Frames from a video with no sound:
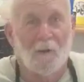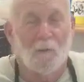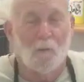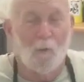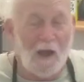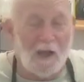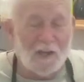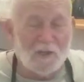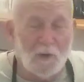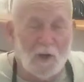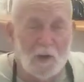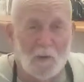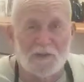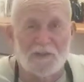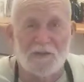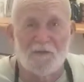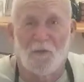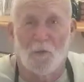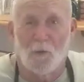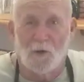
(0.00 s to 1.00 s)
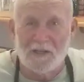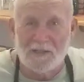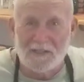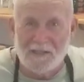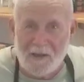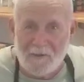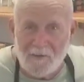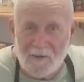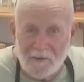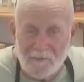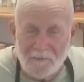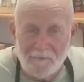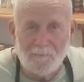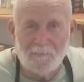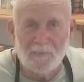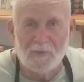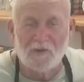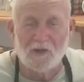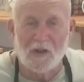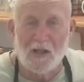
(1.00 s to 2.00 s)
Uh, Roswell was in
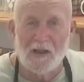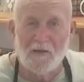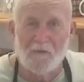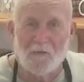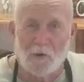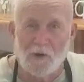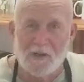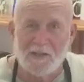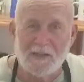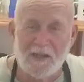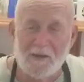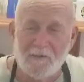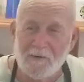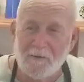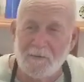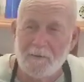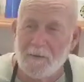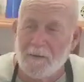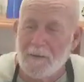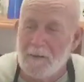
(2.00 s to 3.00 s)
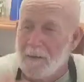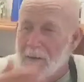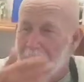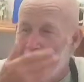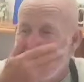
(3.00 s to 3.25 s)
47, July of 47.